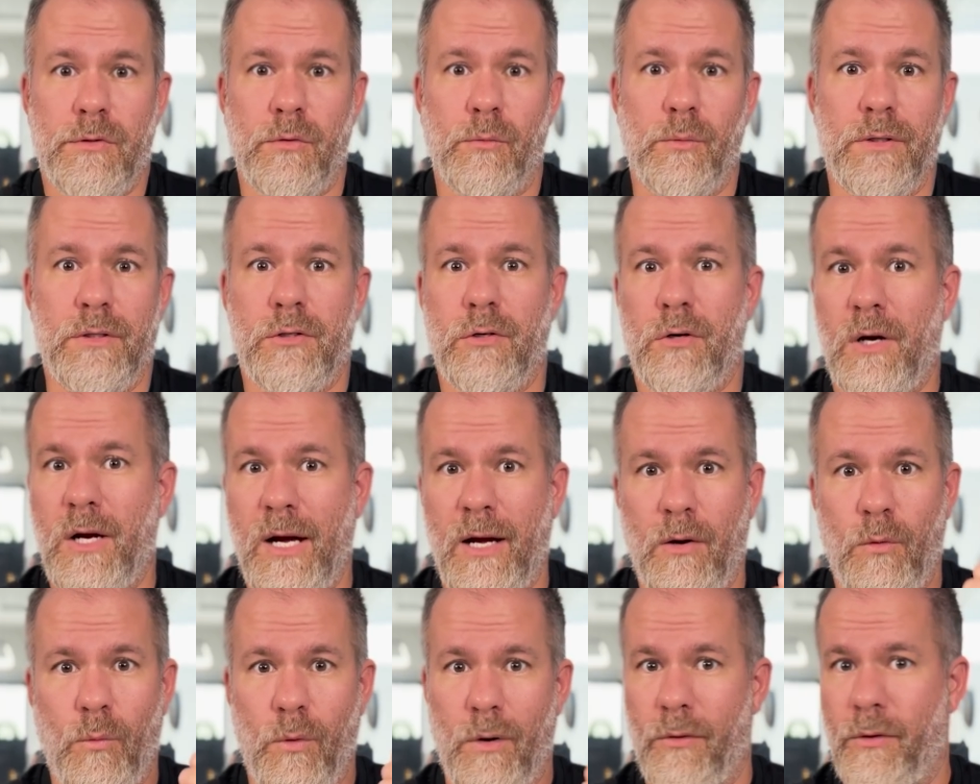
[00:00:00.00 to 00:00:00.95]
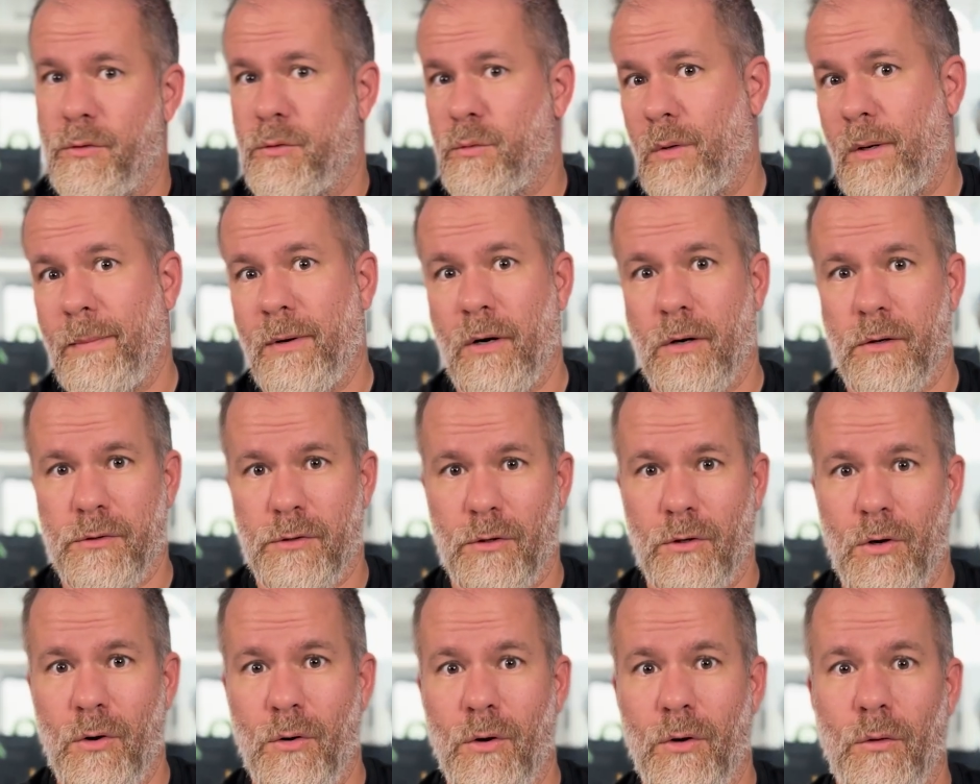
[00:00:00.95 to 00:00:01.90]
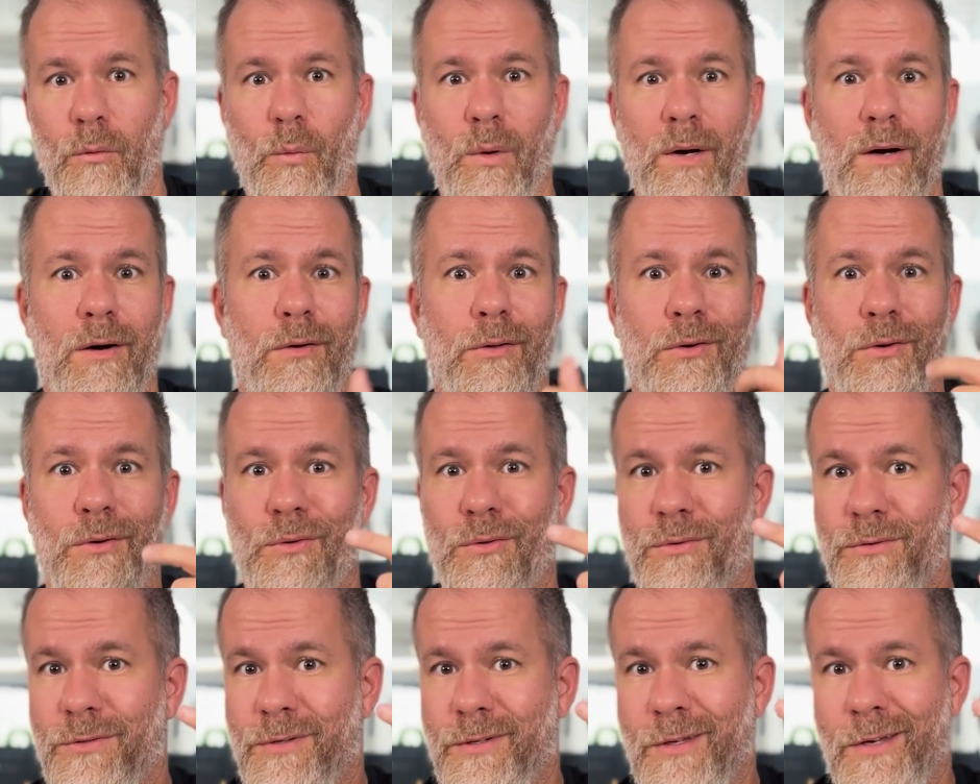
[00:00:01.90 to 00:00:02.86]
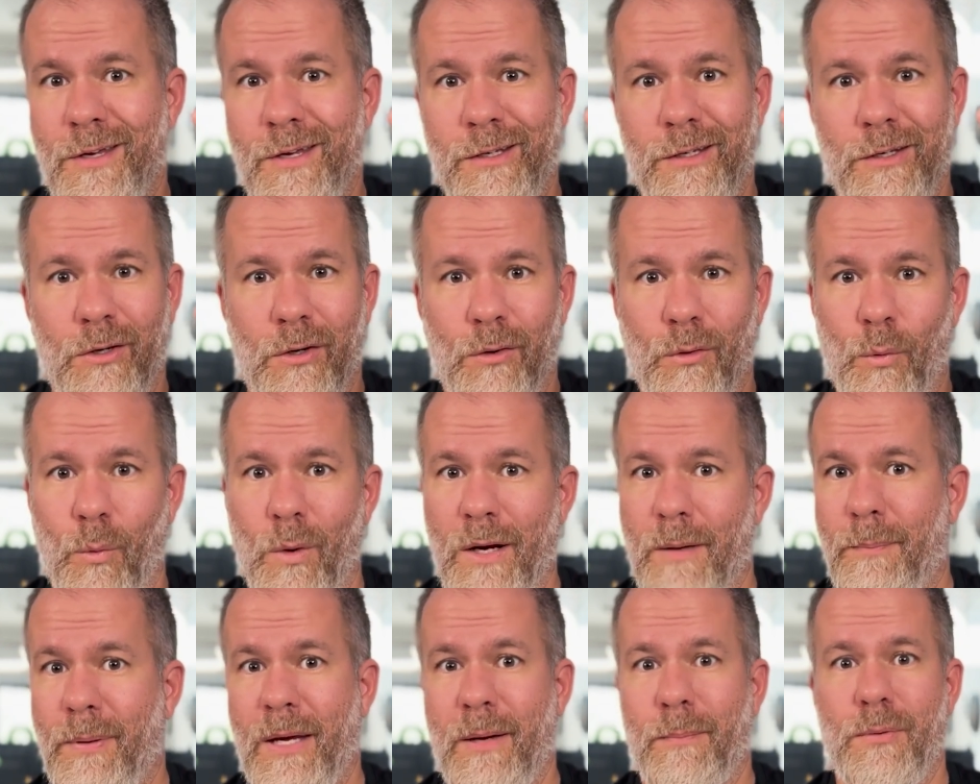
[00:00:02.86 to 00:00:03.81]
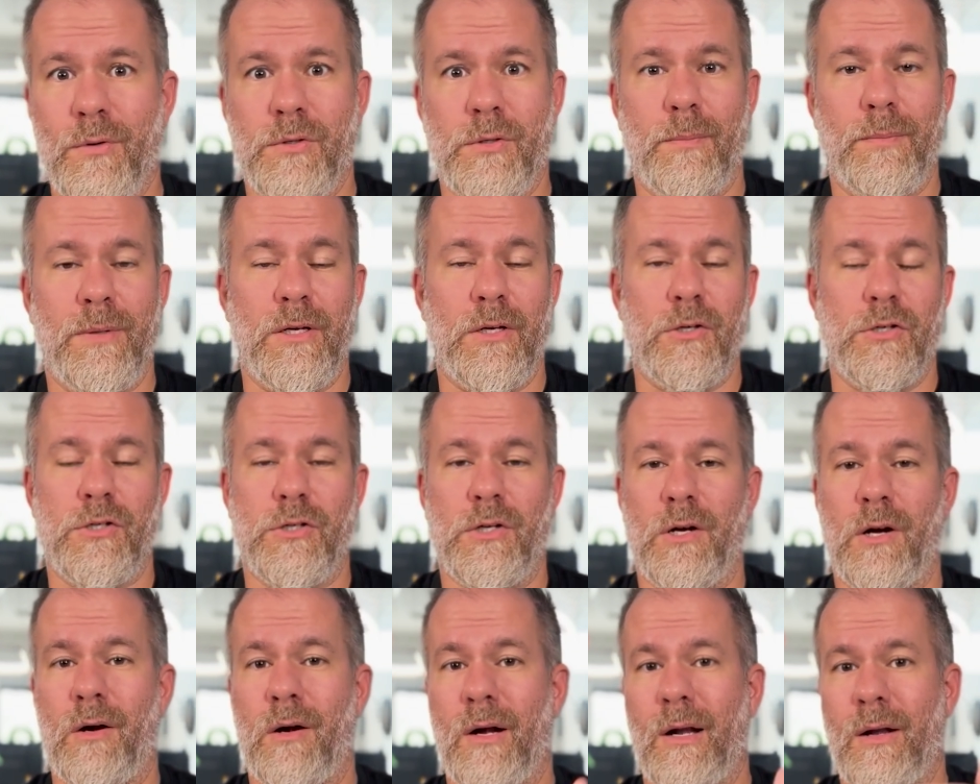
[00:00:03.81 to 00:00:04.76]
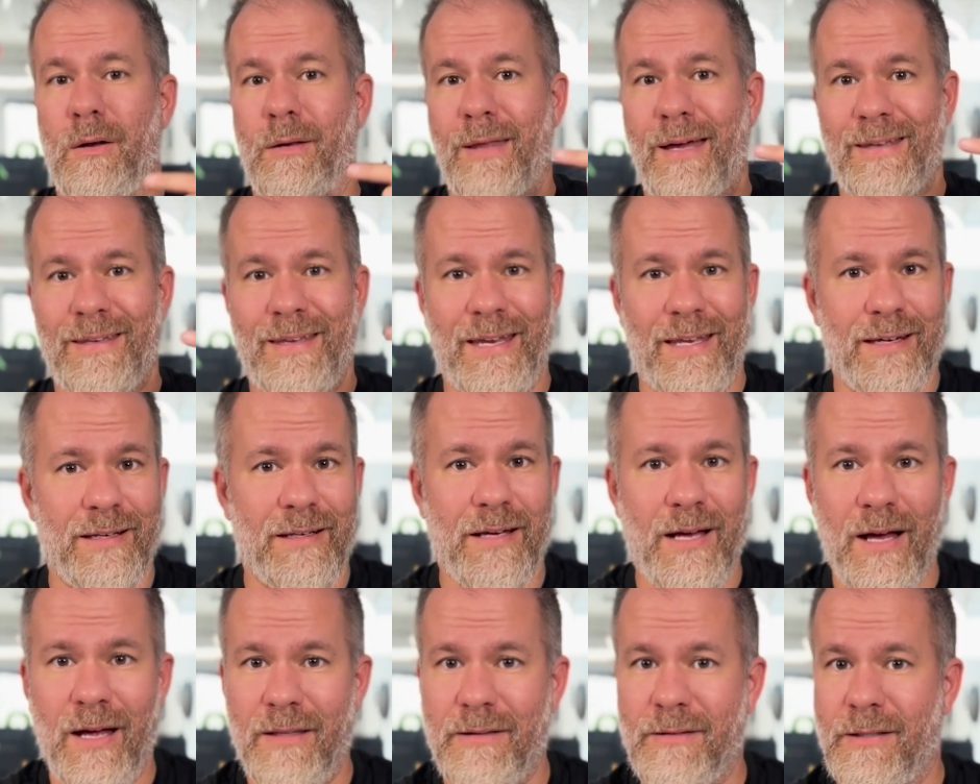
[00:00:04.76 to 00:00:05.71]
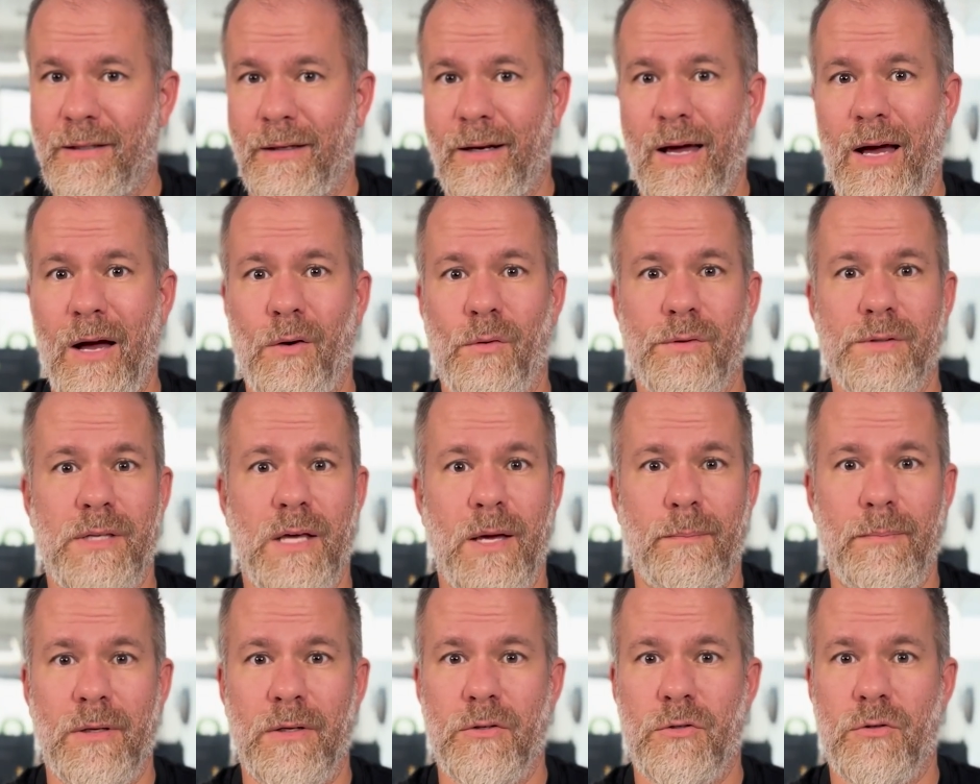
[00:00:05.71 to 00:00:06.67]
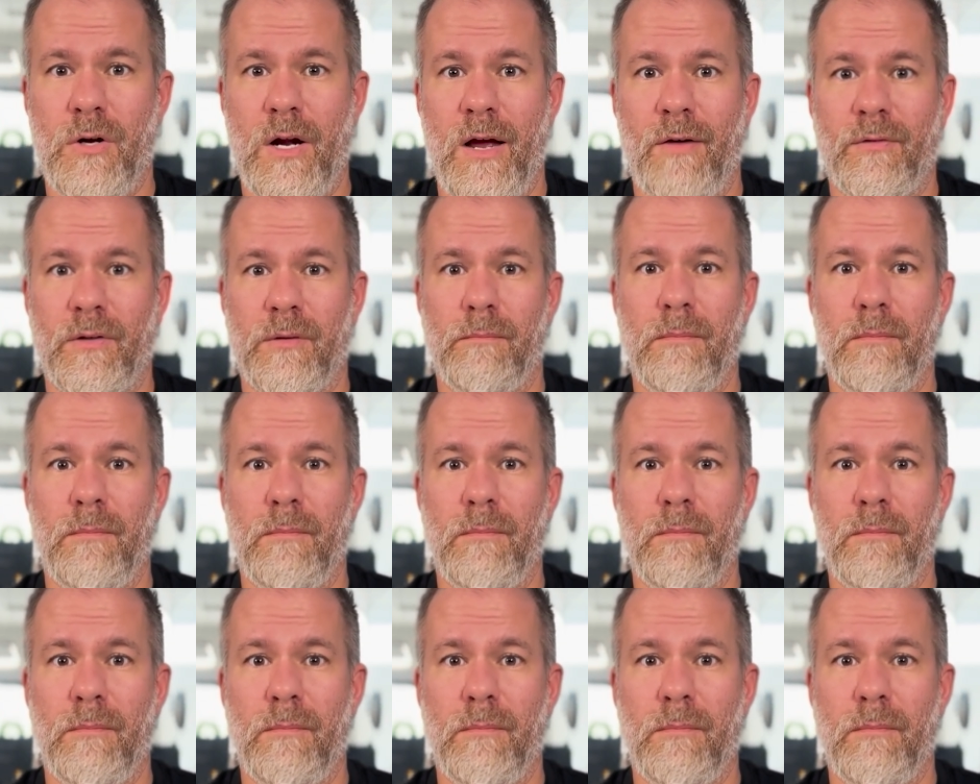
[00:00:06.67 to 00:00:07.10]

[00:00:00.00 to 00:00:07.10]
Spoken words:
So we track where those webinars are going, where those, white papers are being shared, that gated content, how is that being trafficked?